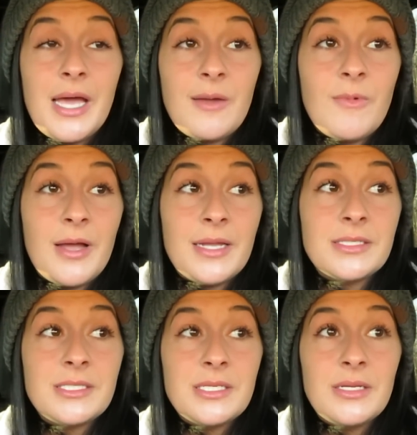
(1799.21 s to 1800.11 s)
I
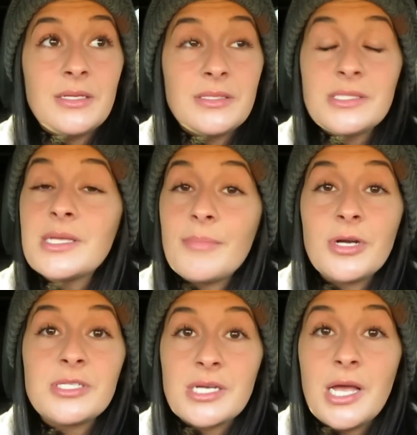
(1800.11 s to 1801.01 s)
want
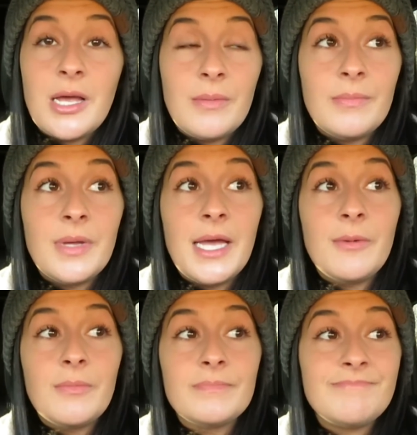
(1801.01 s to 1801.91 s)
summer to come.
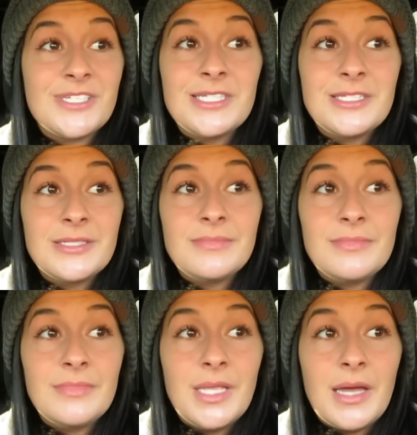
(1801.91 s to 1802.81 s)

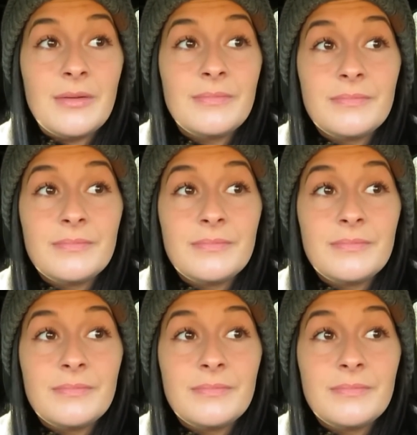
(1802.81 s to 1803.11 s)
Yeah.